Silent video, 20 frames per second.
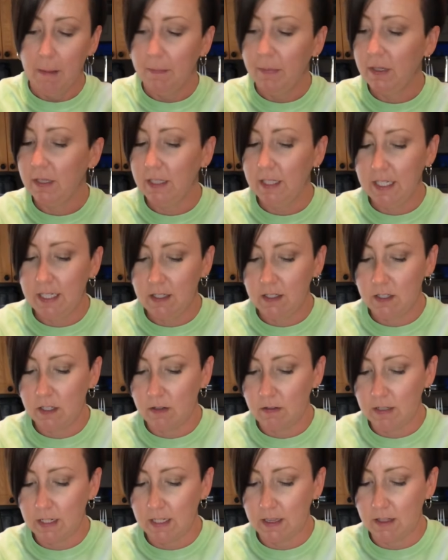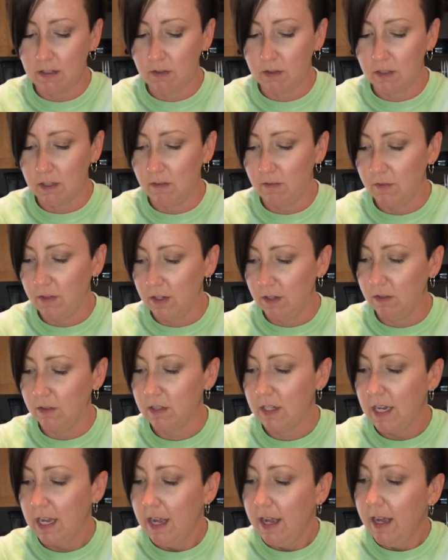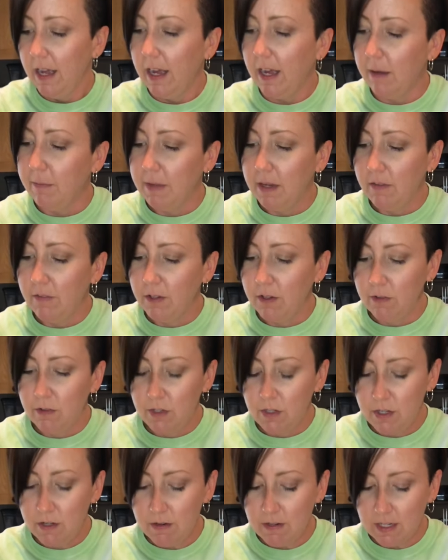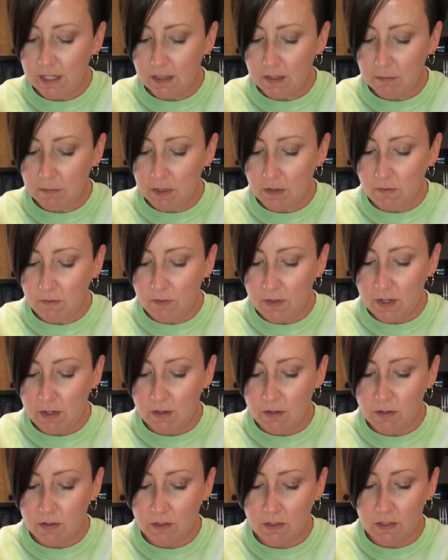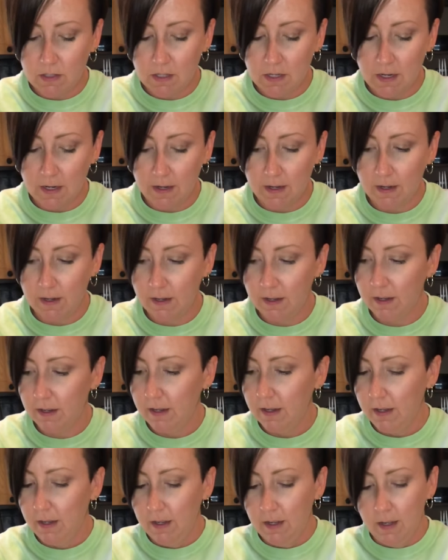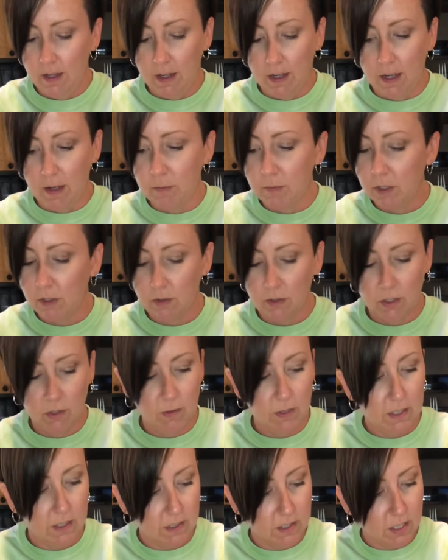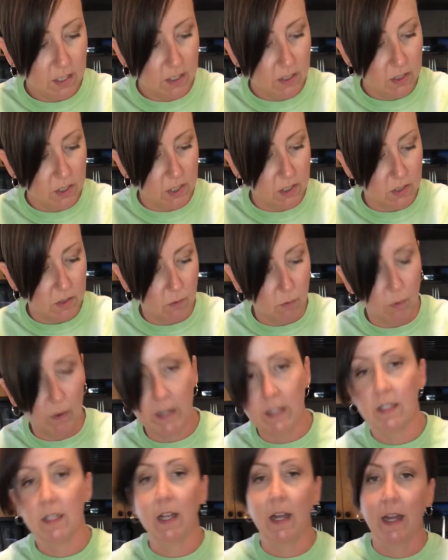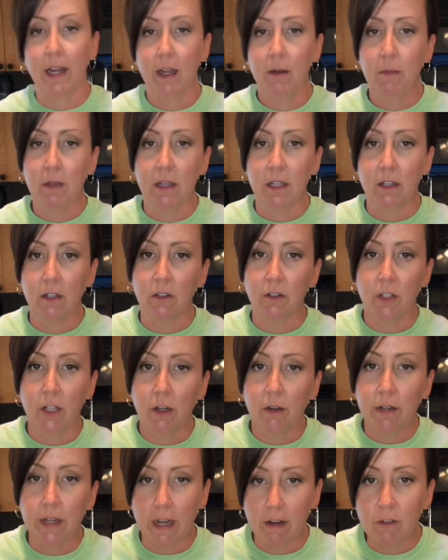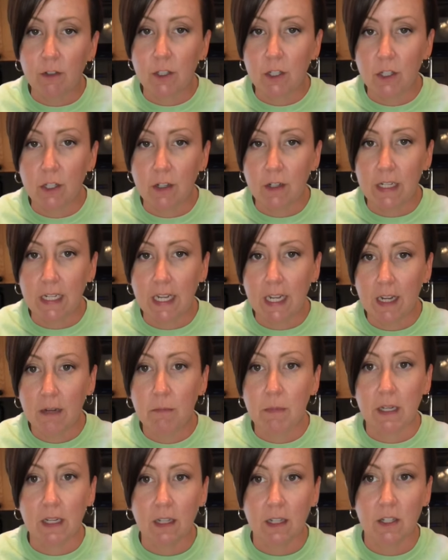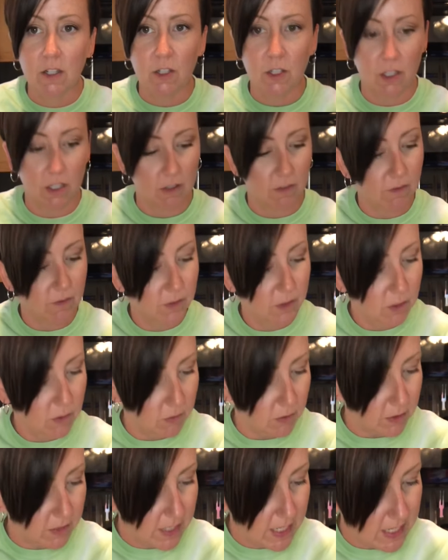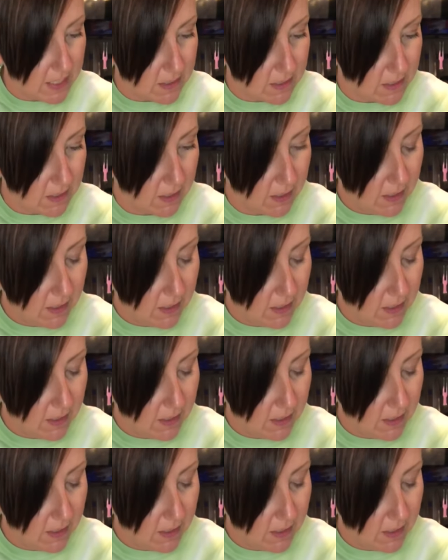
Please don't get those confused. If you do get them confused, you'll do it just one time and then you'll know never to do it again because your food will taste